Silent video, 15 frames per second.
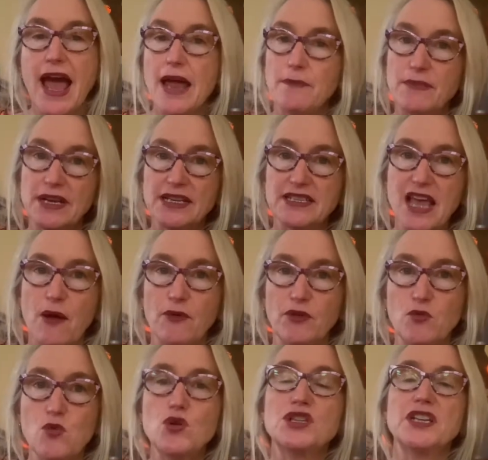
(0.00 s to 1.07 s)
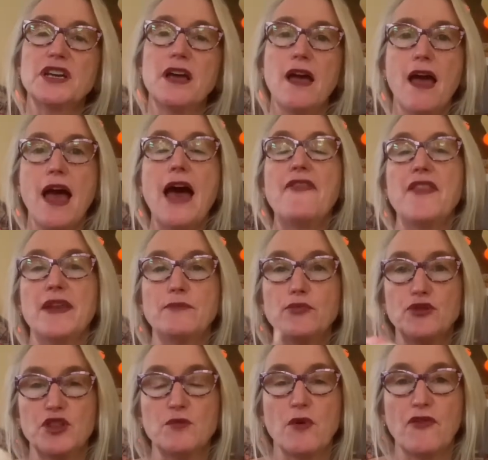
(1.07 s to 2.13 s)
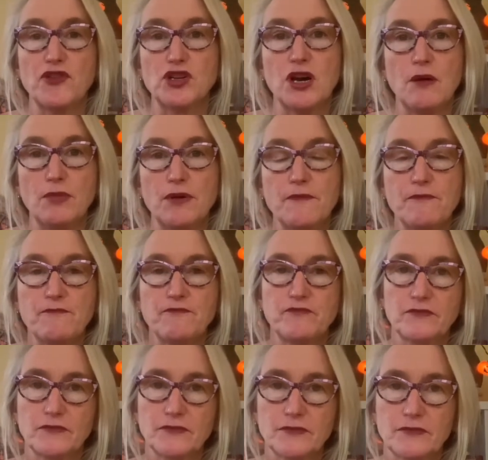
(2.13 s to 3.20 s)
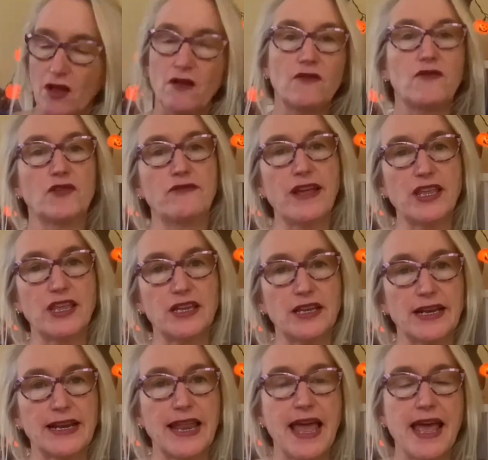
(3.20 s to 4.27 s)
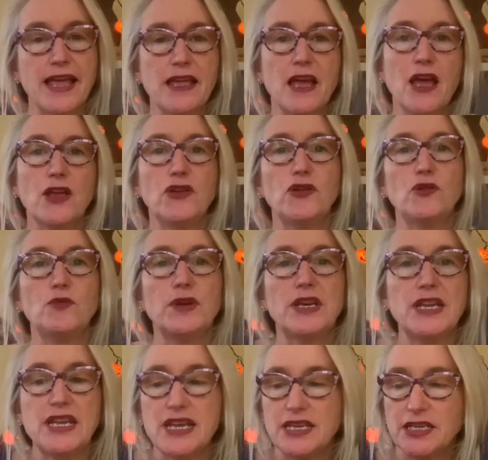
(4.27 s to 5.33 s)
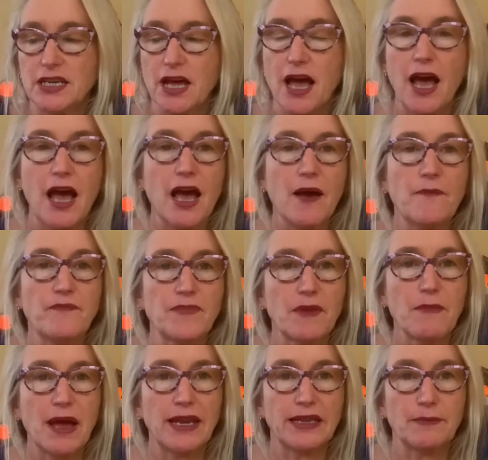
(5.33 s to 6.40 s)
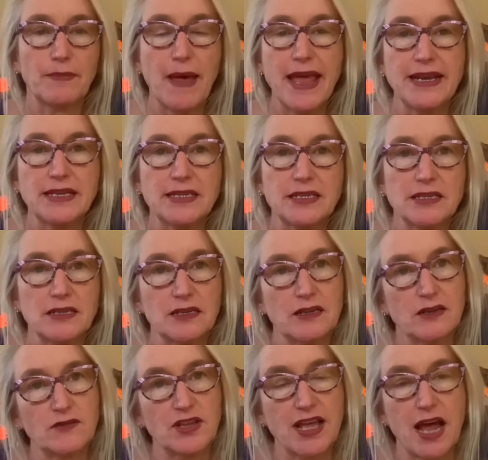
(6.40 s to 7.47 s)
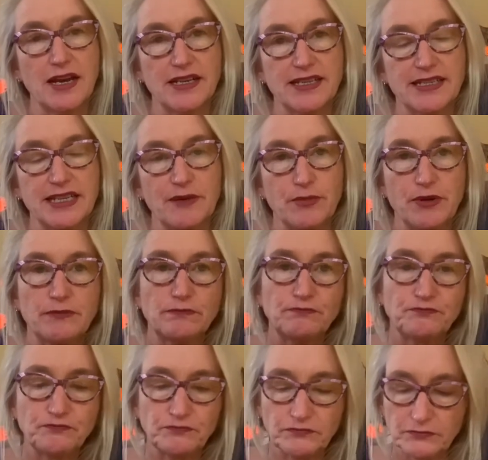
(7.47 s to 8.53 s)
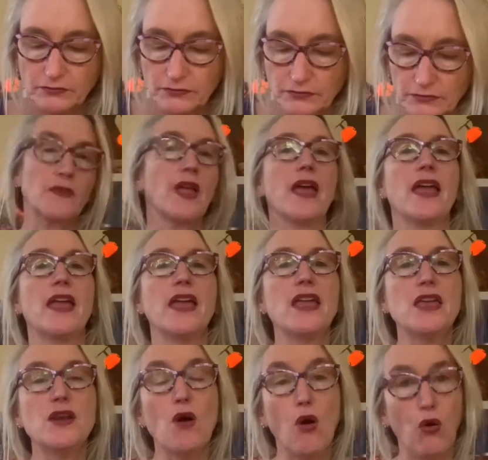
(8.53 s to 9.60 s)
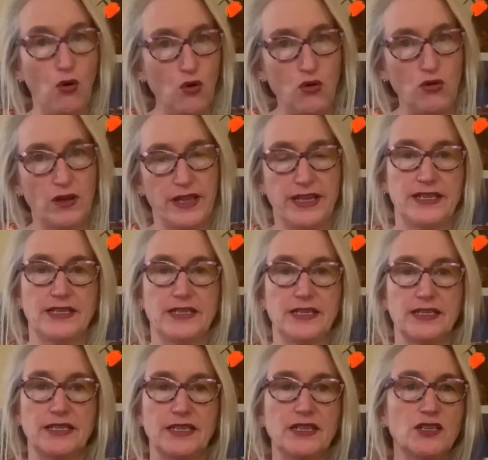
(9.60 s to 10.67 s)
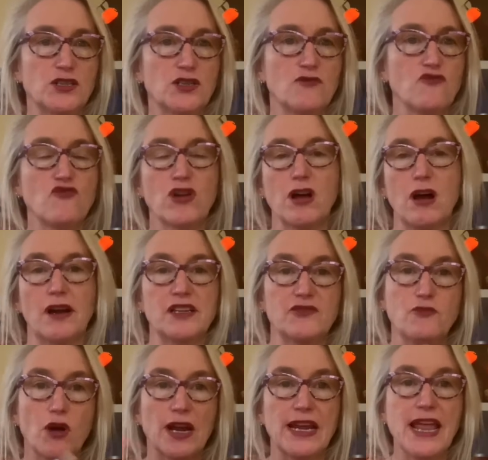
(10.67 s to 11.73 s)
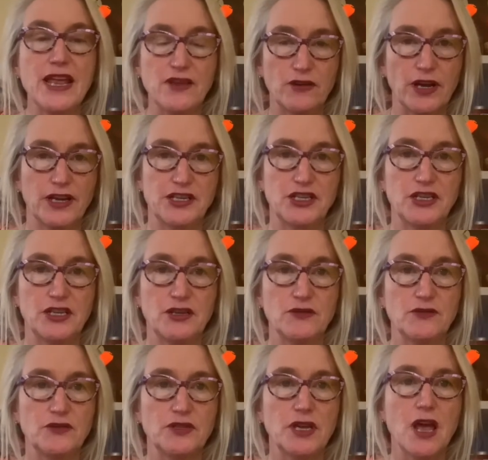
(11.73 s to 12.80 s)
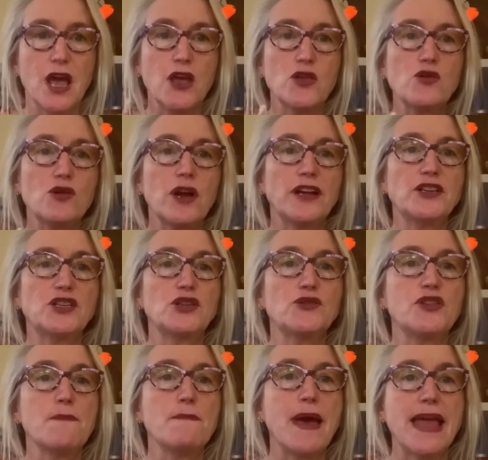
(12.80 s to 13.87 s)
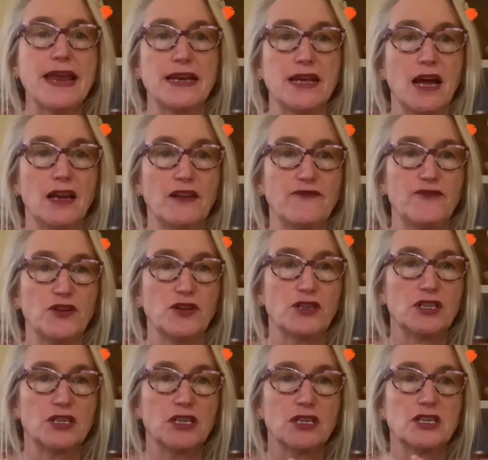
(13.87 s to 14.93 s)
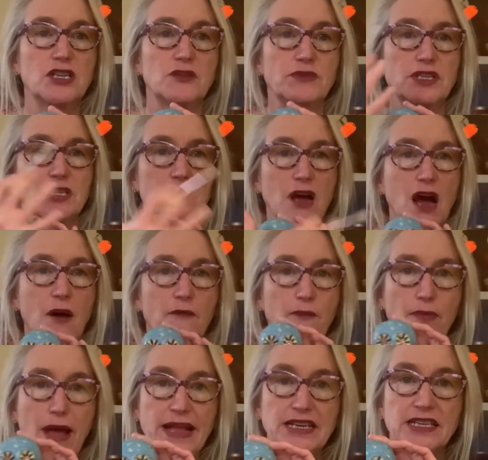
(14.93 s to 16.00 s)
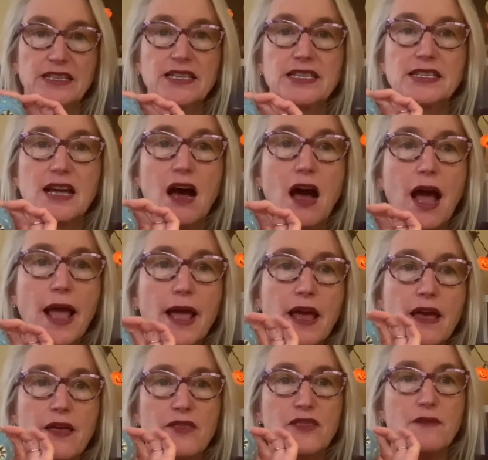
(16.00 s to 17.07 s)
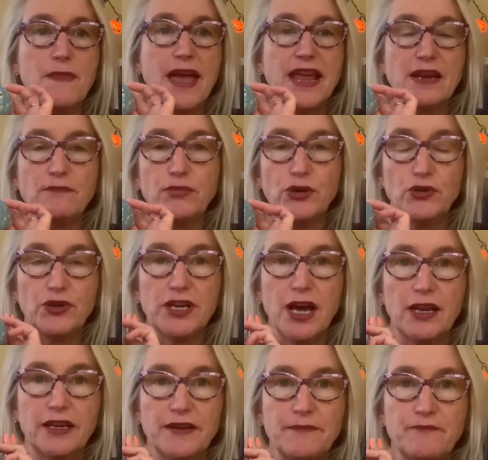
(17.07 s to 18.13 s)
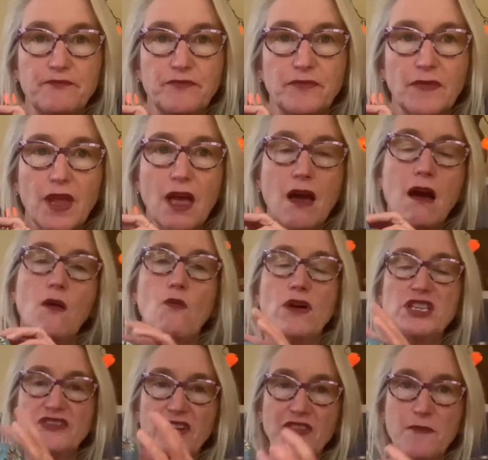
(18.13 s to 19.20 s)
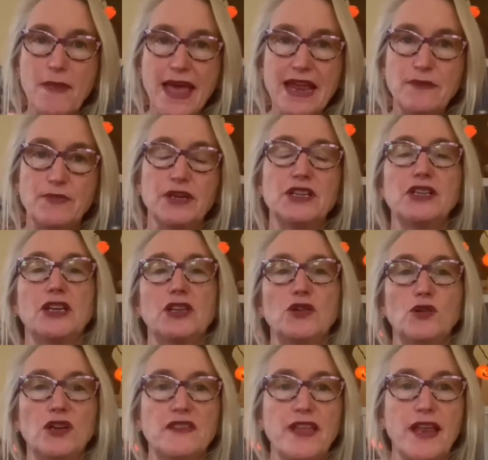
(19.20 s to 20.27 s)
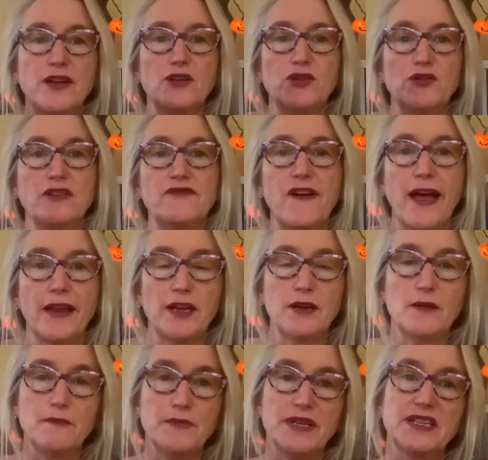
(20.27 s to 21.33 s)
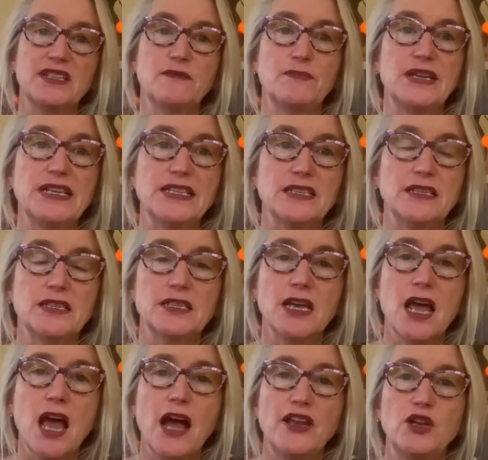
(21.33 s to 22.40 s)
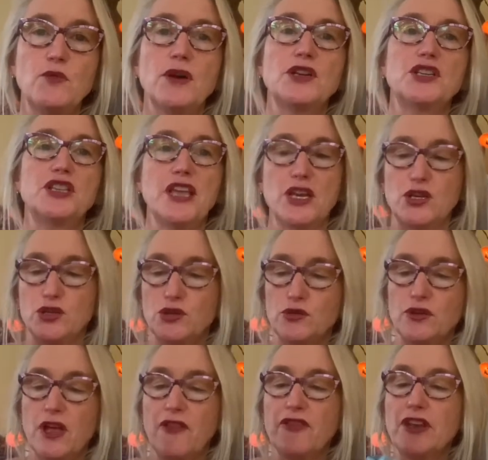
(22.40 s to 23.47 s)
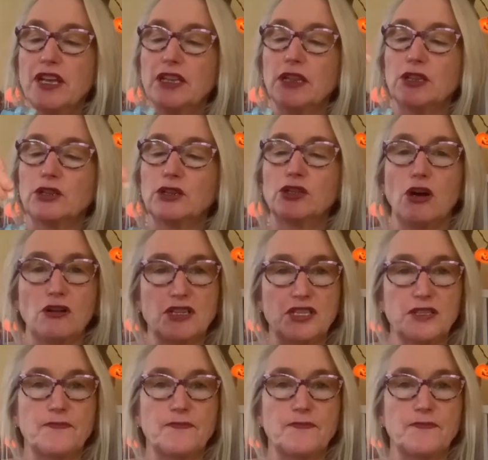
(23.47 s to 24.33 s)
mix that with water and then put them on the top. For regular clay, you would need my little paints, the coloured slip. In all instances, regardless of what clay you're going to use, you're going to do the main colour first. So you would start painting this guy the main blue colour. Once you've done the main bit, you can then do the finer bits and pieces, and you want to then do the little dots